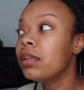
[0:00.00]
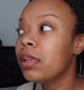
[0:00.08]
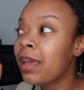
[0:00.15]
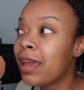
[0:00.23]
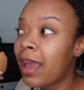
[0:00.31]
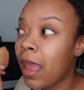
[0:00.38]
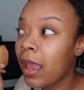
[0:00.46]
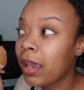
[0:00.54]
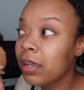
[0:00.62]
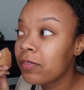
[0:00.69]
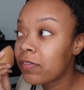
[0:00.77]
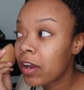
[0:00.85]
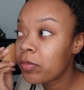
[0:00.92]

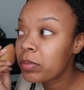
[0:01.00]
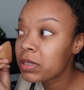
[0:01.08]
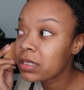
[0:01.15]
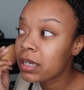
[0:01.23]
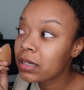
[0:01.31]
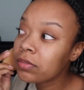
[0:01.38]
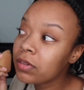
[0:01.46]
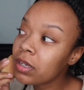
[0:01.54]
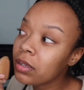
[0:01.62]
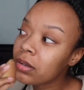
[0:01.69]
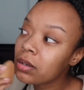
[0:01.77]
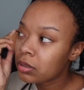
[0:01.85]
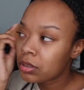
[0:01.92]
85% of
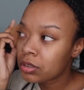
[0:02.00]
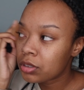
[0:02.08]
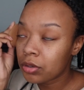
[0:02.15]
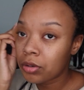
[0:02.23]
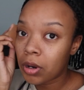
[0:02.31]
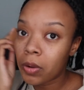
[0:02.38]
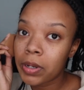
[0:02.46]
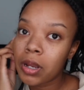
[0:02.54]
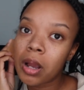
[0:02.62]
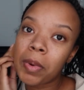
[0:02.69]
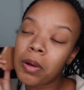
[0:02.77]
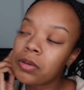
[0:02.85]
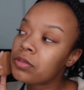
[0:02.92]
it. So growing
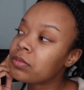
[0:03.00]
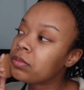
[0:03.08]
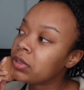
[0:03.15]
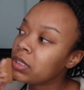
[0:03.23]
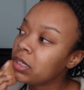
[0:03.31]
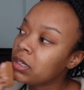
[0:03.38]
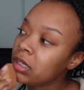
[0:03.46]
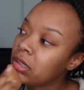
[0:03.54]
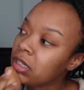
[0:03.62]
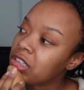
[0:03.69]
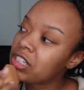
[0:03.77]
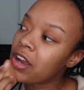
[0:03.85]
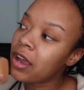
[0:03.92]
up, I was
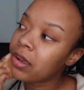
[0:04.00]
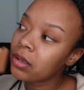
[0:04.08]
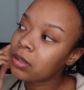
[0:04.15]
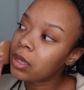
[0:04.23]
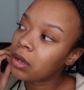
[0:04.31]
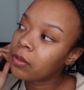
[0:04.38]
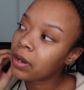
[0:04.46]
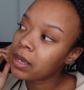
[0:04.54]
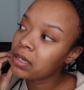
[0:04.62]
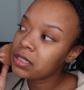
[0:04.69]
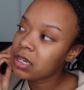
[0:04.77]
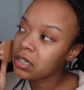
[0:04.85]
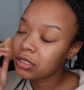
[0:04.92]
really shy. Like when
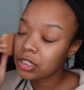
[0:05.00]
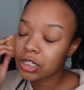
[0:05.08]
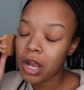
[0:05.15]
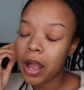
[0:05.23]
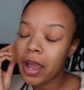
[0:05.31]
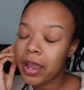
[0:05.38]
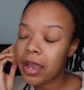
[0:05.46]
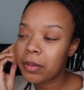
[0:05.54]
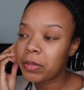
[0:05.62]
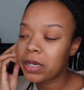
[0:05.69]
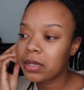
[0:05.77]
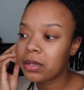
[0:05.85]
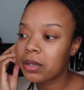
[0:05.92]
I say shy, I
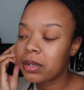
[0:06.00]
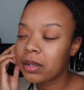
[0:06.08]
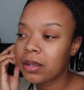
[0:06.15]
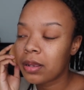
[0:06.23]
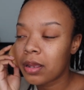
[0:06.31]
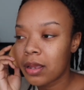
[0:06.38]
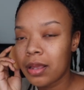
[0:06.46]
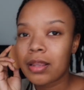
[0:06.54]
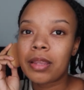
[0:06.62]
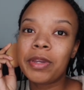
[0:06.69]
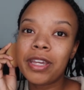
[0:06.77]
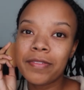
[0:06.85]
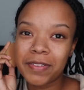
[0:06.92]
mean,
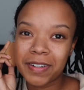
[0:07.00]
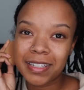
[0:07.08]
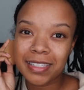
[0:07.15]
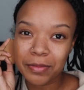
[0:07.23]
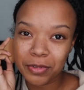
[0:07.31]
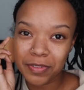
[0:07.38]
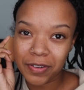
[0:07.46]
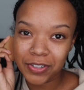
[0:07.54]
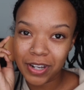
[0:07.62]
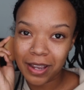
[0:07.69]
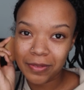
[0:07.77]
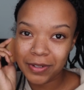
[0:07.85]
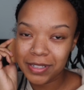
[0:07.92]
let me give you an example of how
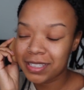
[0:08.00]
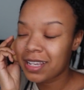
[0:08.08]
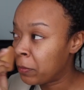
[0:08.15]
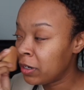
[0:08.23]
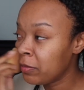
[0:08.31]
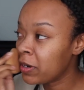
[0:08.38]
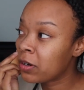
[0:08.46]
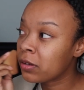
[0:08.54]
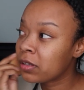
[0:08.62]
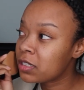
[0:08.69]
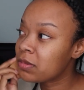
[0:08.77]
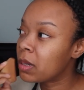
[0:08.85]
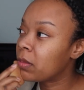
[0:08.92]
shy I was. One of my
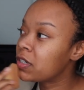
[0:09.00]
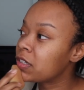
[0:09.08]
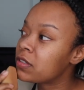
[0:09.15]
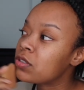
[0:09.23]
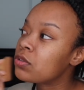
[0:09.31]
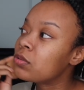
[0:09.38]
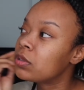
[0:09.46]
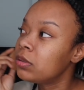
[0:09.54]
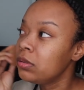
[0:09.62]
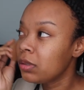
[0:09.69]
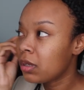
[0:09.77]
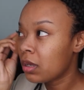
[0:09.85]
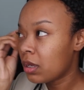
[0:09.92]
earliest memories in
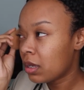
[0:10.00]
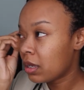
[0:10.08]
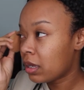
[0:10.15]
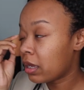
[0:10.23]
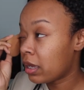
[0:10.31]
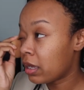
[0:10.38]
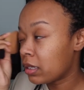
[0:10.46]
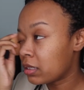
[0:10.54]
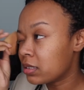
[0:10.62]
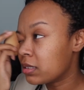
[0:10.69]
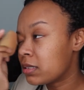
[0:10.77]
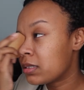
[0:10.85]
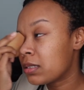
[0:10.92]
school
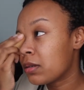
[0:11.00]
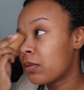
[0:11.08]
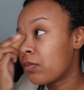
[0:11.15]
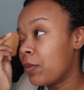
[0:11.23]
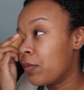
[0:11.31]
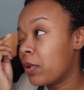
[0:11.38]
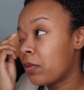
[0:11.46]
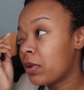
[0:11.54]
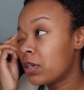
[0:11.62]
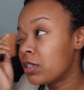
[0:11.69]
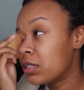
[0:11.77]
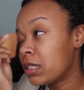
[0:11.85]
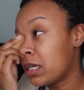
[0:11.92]
is when we
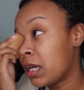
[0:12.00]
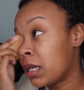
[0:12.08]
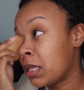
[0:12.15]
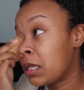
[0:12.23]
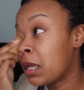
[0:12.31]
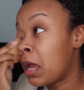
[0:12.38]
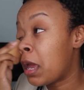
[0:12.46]
were singing